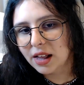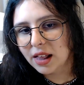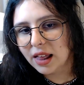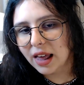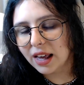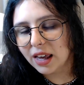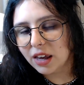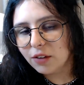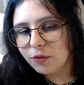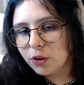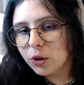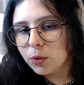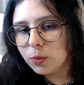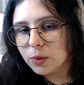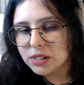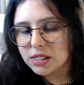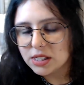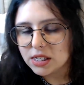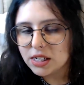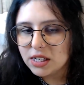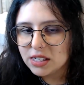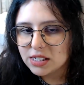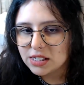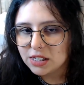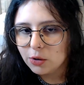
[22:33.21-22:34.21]
Like if it was
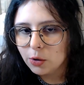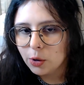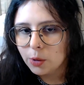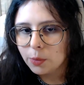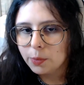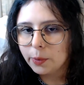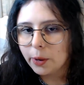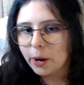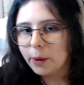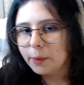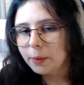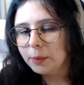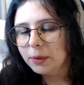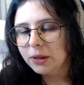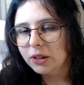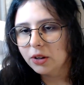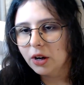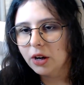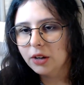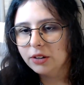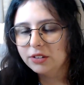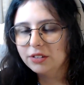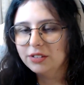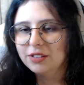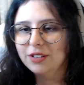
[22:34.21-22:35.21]
easy, we would probably
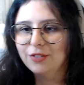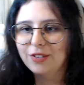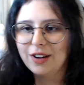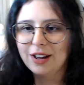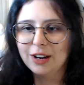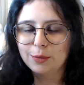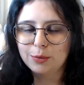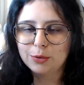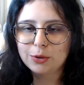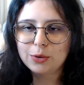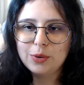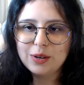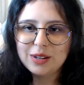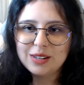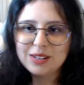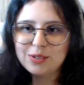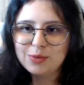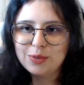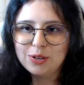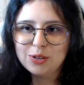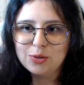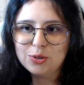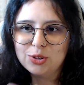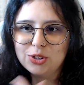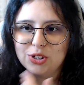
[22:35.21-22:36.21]
not develop Quint.
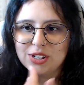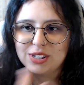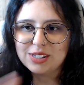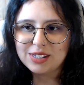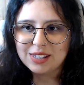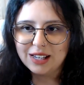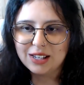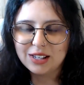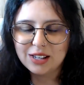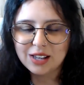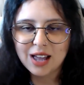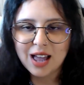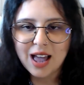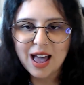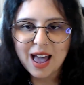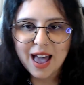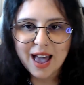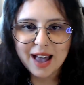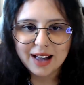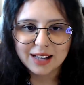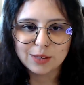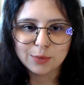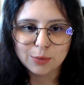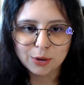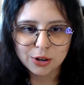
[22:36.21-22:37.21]
We would just like
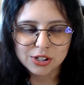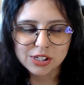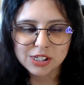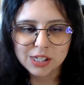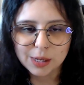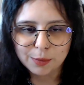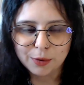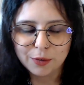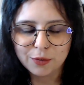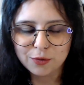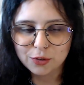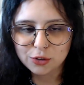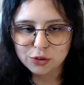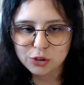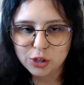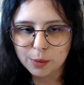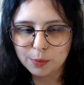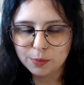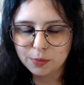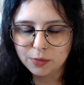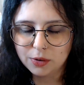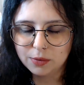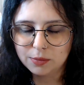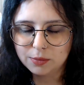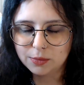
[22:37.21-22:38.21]
add more stuff on
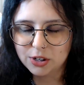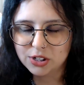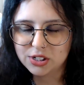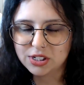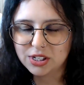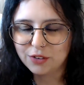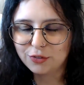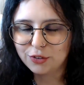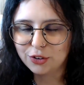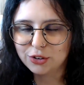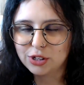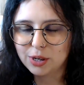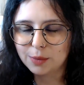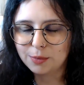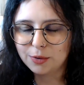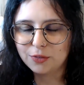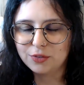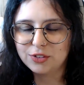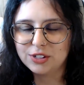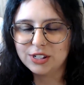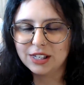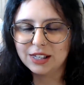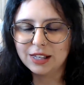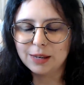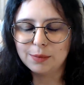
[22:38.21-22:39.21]
top of
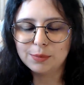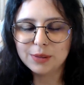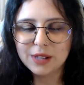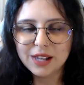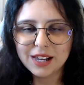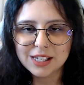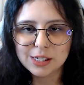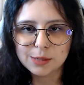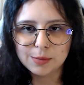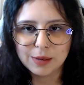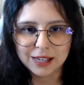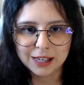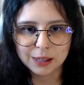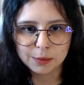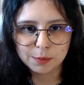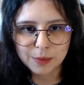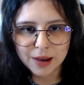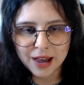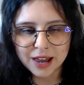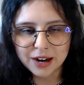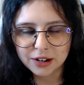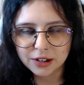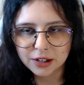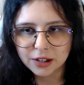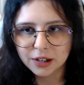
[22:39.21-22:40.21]
TLA Plus, make it
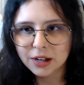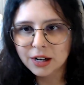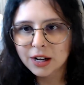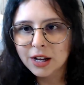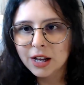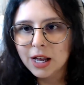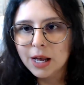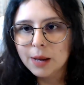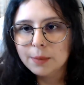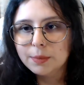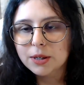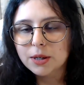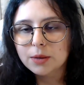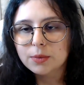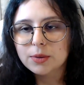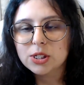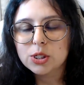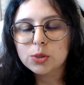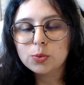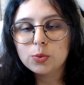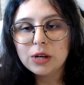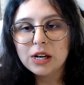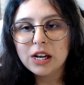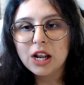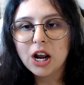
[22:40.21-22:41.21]
better. But it
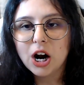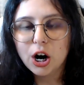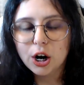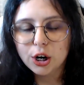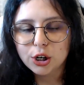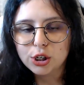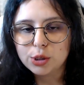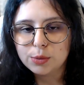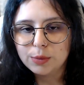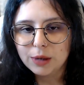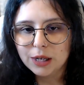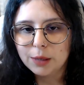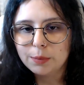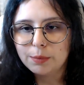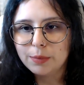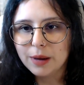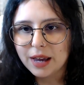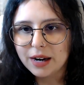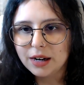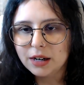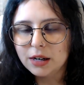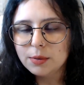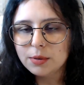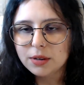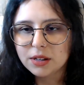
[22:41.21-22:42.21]
was really hard to make it
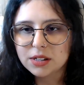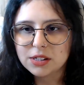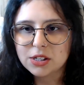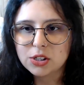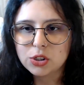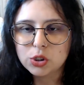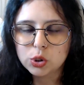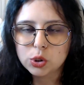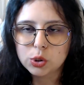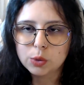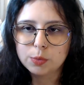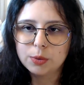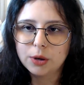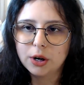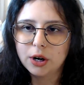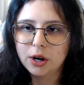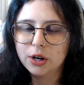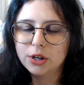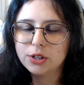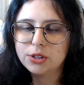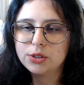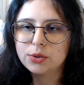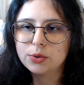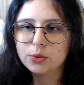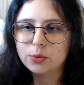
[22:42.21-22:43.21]
better because it's super
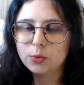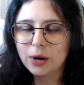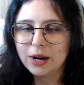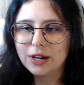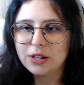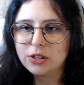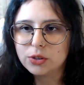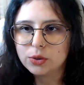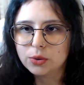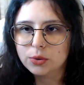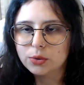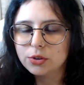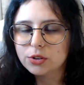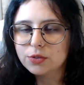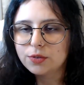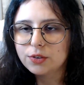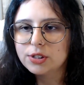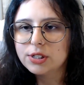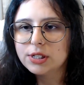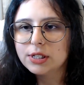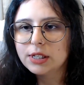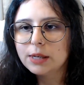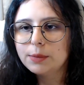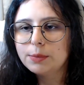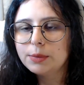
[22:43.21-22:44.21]
hard to write tools for
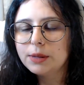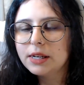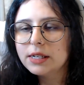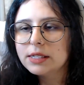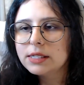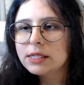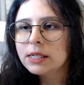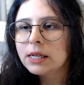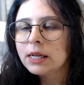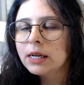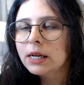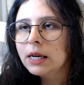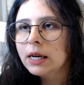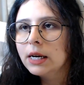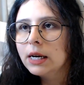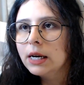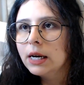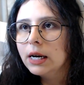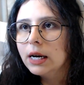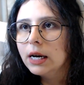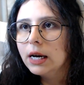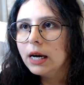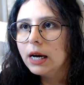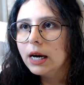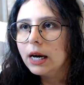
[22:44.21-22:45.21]
TLA Plus,
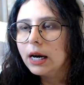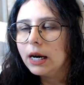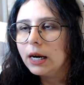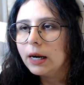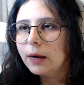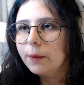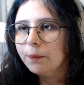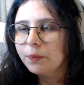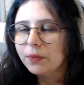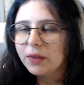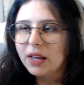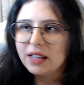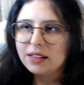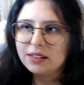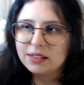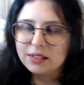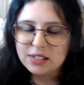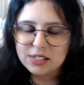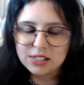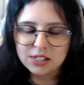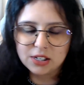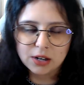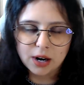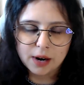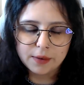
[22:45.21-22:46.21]
at
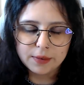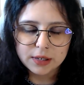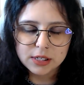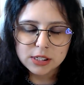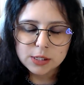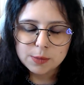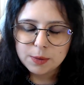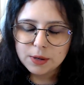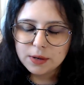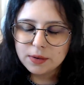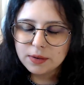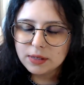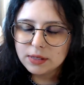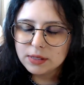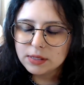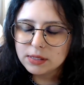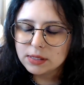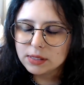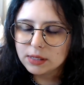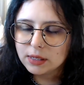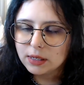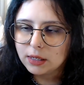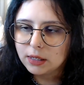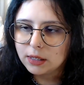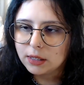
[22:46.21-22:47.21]
least in our
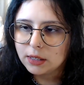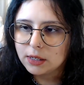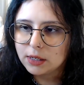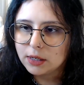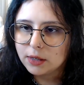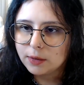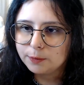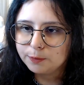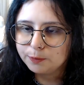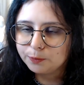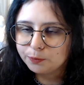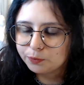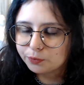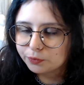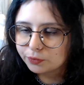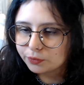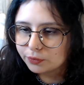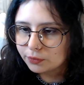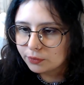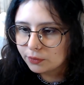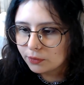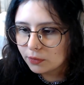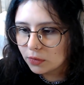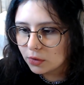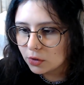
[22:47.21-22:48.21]
experience. So
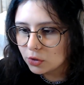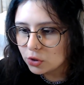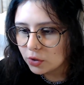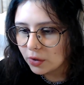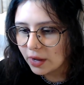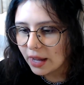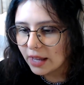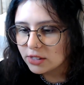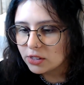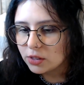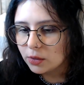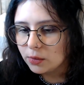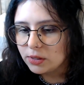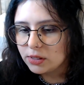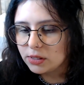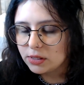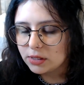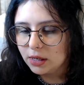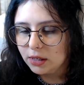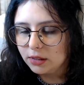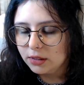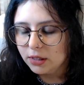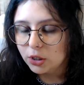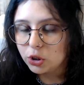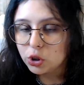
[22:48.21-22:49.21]
yeah, so it's
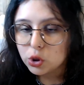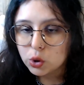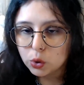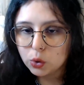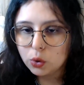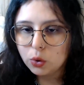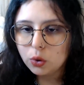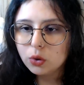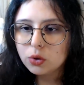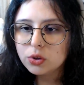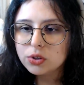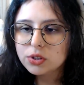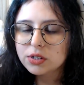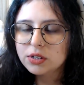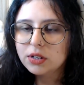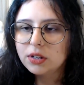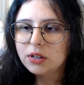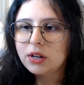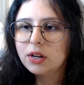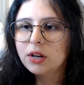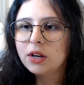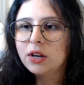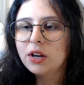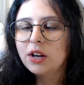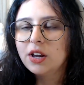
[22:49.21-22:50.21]
the tools.
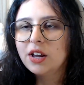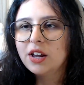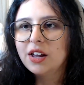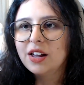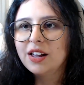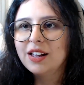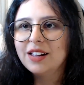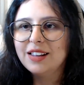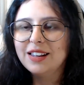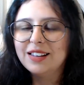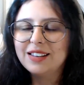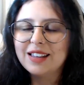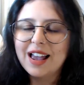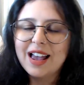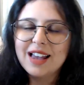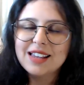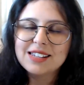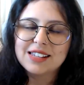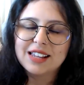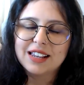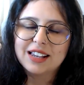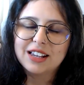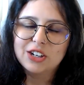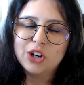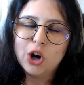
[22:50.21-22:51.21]
It
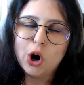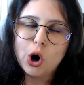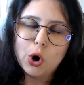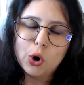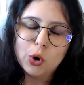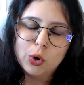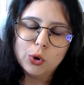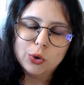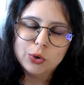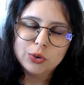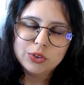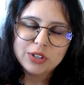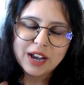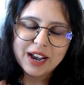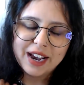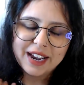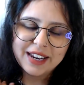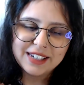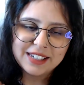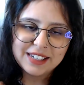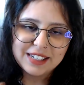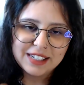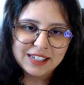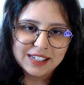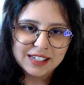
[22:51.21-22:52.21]
has like an old
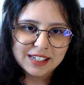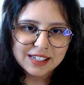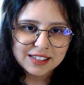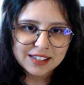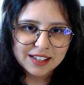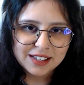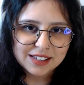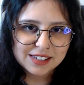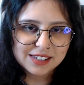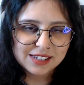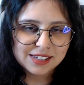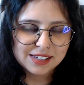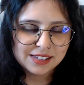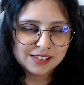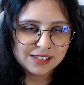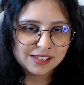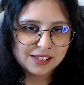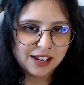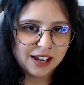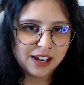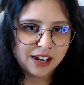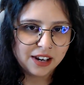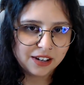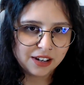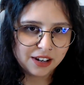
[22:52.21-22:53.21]
IDE that's
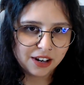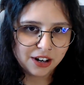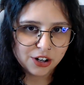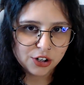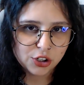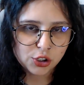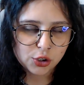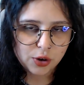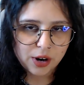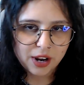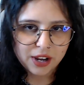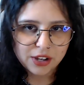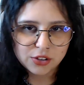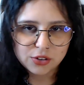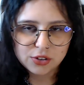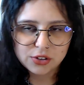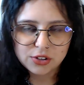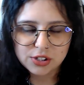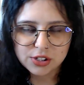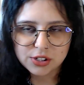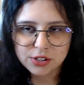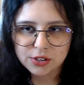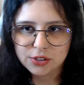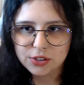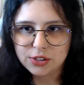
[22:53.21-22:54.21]
they are trying to
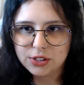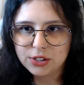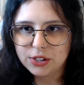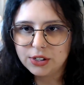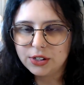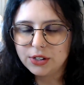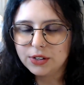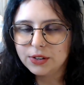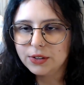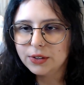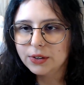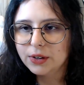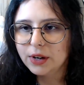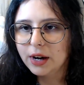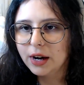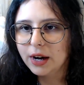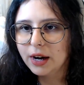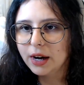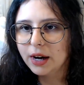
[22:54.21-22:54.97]
discontinue.